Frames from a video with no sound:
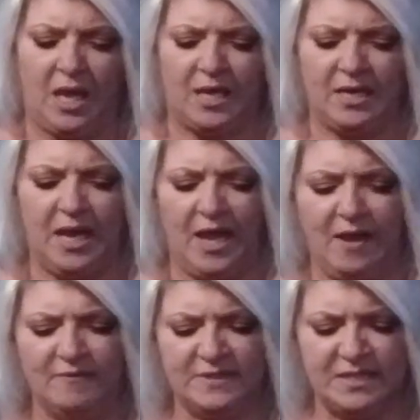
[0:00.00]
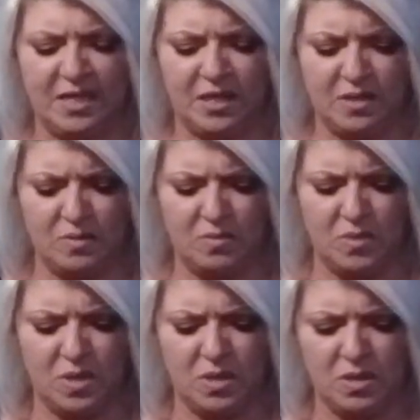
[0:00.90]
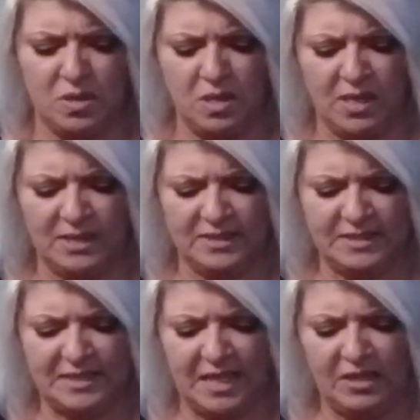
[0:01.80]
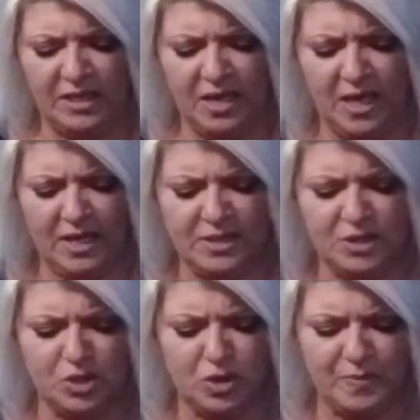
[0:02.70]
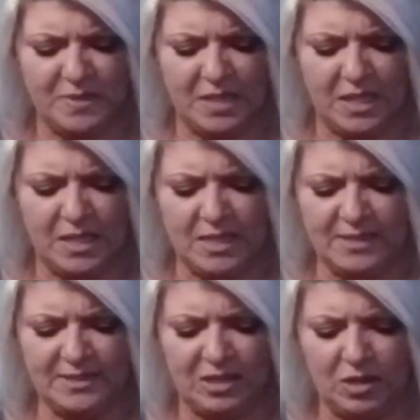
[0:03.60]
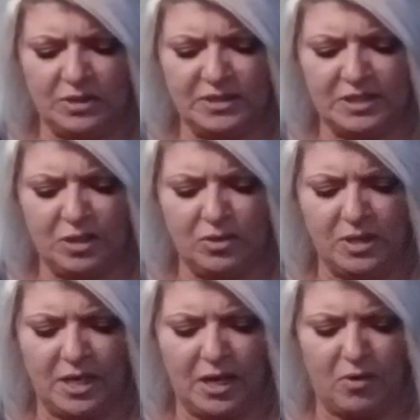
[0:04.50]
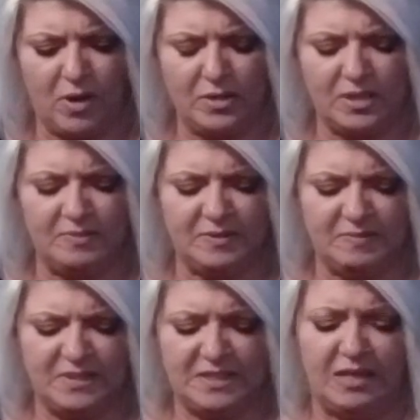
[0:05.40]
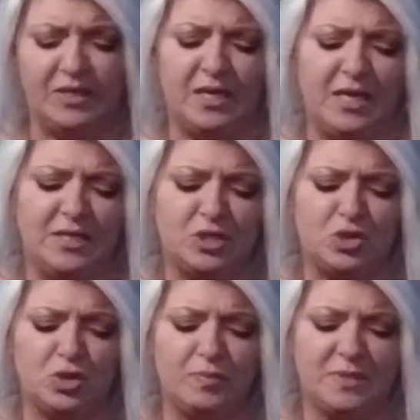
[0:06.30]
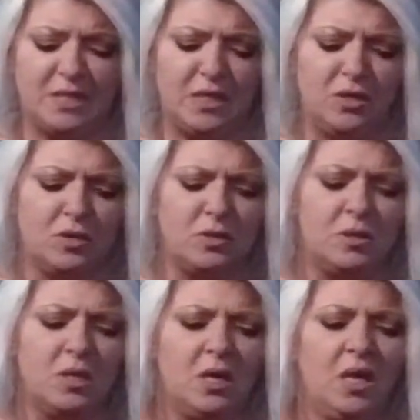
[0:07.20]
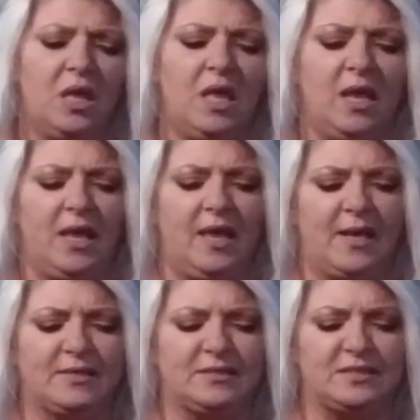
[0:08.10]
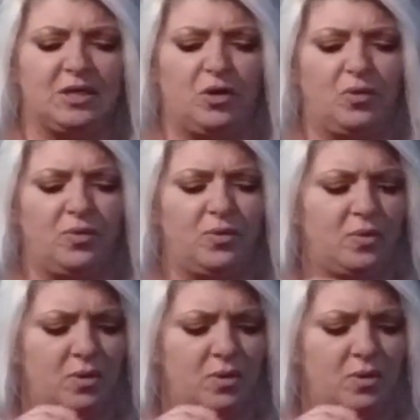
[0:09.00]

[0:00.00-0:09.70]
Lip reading: And I have some selenite strips in this also, that I ground up some selenite strips in here. And so,